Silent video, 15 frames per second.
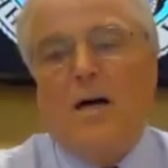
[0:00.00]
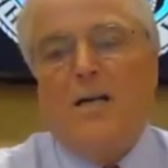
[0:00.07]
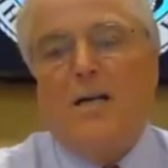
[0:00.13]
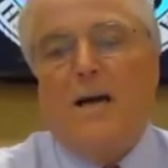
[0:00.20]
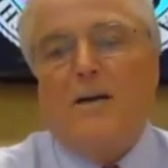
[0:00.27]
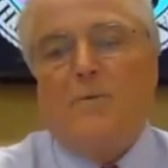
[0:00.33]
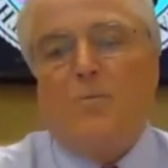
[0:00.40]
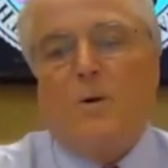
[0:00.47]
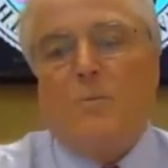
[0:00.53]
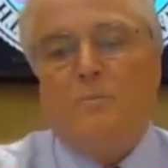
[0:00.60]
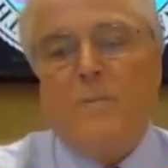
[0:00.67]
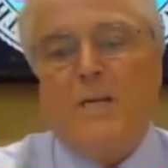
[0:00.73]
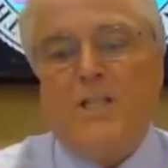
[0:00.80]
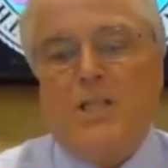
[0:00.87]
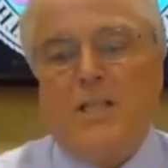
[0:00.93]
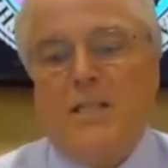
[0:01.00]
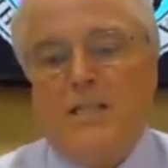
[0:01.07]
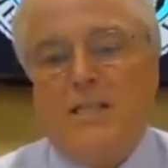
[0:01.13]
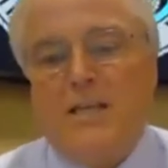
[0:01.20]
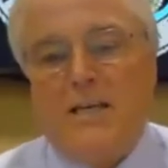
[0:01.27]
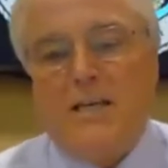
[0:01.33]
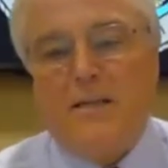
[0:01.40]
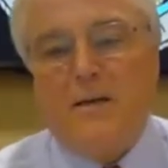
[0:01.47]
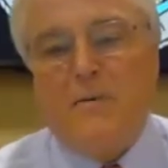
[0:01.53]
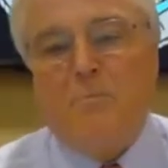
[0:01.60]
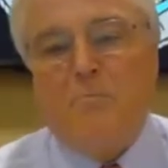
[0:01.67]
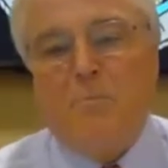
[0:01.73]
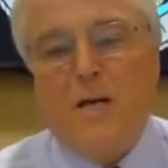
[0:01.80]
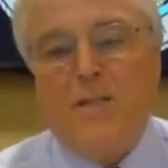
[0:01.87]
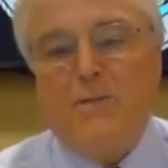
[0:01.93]
Unlike what Michigan did,
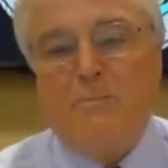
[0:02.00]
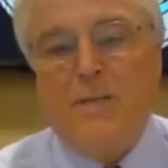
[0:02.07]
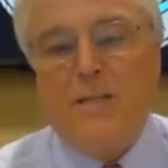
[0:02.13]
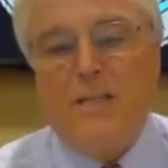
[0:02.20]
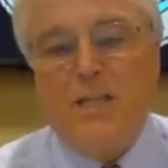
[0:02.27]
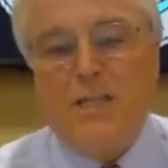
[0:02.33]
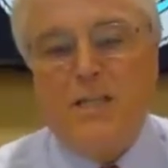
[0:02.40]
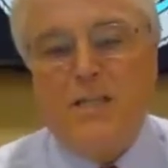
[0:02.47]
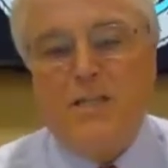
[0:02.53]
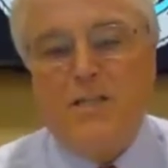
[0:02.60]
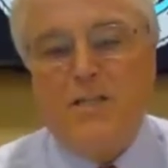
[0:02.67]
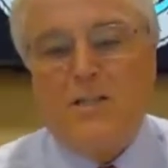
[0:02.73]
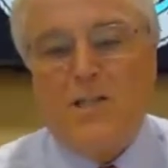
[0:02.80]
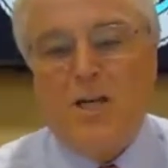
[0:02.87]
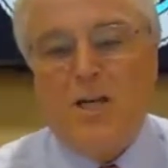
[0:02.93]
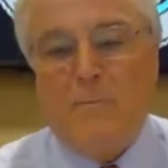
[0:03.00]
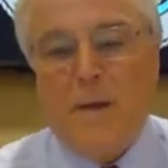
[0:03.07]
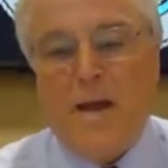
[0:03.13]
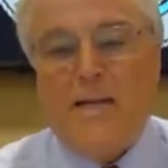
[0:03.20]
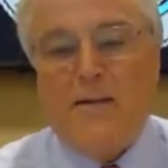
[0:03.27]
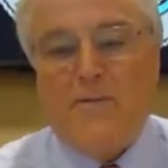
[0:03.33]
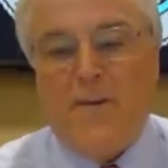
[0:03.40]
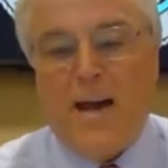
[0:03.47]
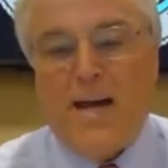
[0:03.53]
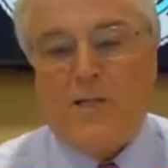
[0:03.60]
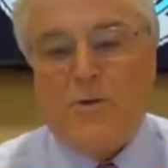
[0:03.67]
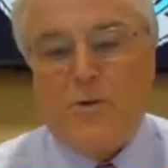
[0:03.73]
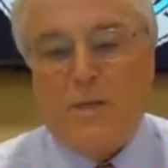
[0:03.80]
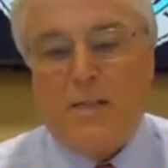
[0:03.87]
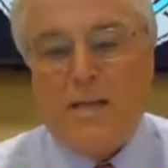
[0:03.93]
Michigan shut
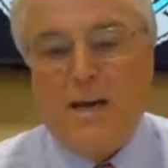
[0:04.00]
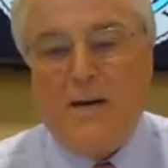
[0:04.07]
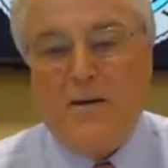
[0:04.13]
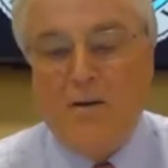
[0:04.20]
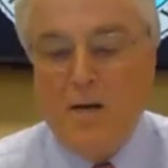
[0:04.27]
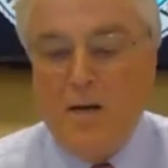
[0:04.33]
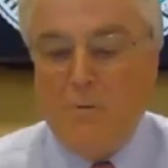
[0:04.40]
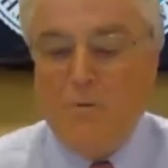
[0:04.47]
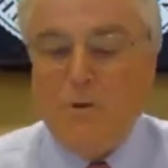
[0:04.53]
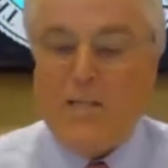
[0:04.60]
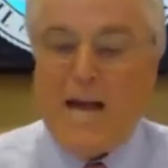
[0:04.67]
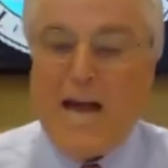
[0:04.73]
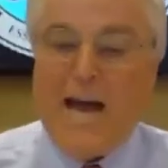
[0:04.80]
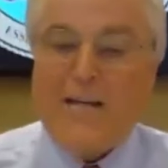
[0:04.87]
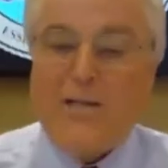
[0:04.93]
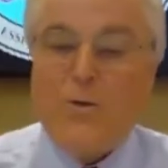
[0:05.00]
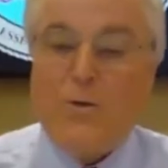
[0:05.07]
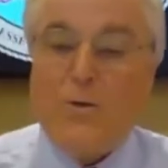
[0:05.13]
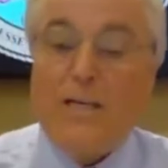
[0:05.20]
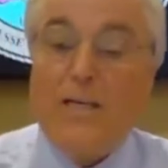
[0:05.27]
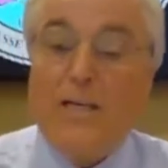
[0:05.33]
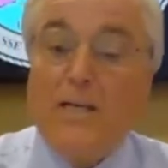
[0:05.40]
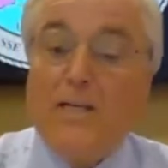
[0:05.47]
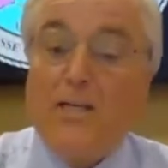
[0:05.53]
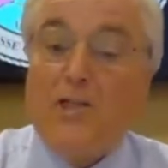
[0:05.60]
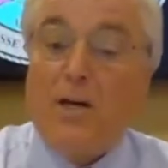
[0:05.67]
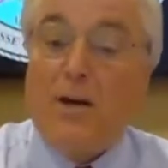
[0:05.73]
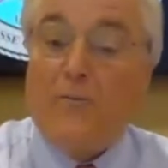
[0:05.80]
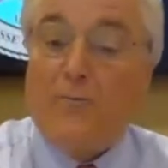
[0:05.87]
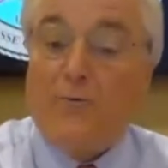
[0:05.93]
manufacturing down, which actually
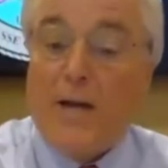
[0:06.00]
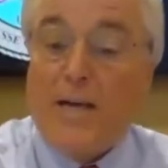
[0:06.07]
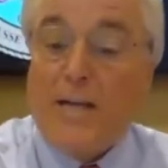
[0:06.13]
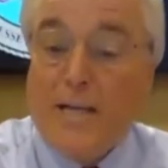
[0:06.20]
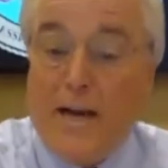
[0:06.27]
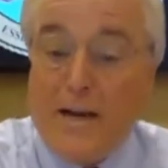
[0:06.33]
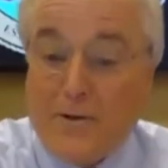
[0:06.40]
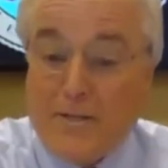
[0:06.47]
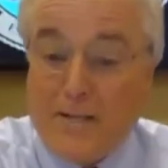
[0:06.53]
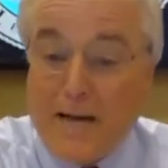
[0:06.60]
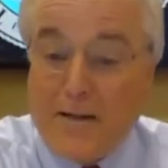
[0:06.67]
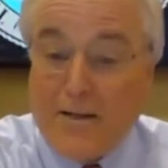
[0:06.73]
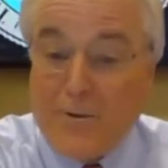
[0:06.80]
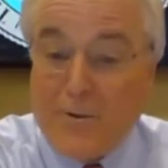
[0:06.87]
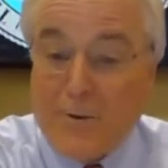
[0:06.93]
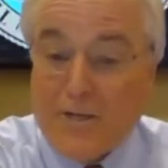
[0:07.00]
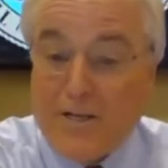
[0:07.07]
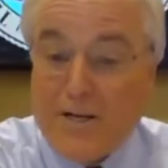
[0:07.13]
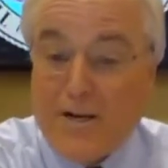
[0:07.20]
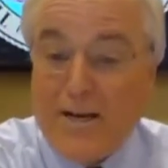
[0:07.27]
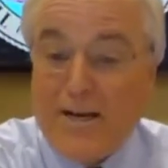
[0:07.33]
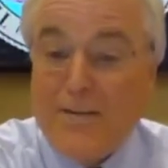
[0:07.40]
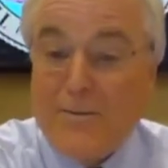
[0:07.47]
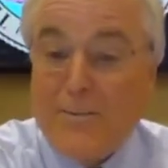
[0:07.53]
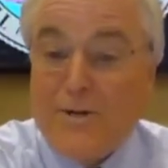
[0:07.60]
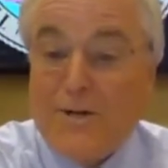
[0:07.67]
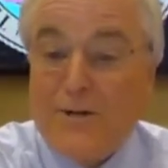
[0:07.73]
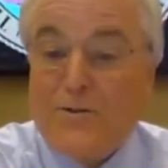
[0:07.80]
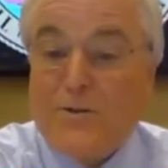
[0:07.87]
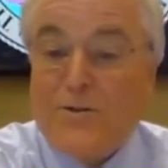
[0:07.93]
shut Freightliner down in North Carolina
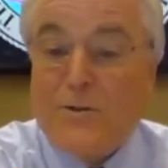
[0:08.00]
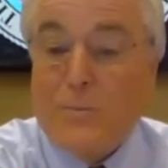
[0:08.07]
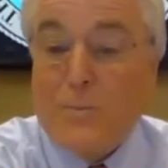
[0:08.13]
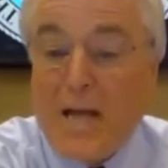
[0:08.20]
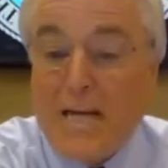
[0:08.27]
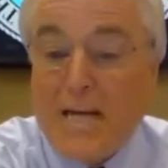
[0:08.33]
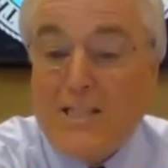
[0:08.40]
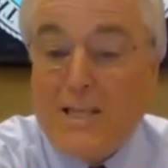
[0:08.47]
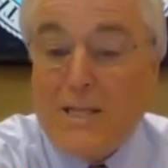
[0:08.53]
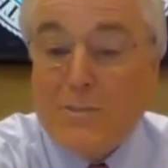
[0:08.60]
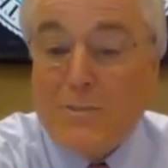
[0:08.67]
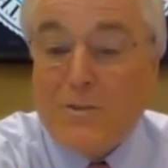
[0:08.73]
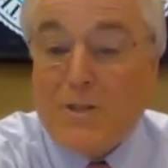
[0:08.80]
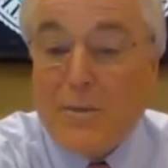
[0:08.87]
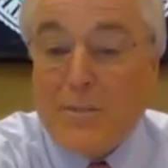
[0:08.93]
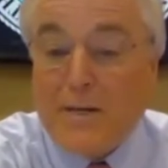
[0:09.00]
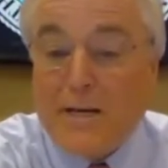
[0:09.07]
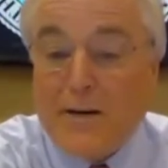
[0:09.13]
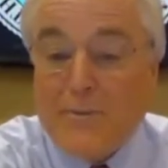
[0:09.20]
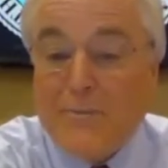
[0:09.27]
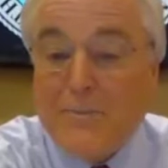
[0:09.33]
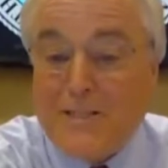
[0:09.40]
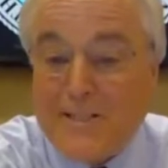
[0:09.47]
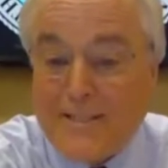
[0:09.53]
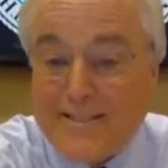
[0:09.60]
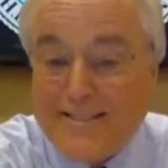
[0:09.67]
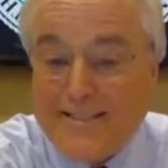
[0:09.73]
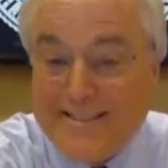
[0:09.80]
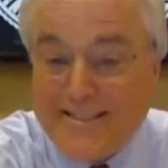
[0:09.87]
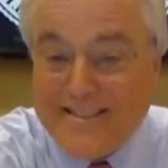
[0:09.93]
because their supply chain was coming out of
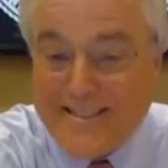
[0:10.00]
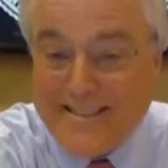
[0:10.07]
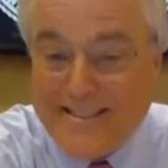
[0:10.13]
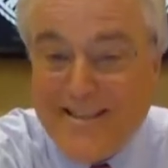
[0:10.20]
Michigan.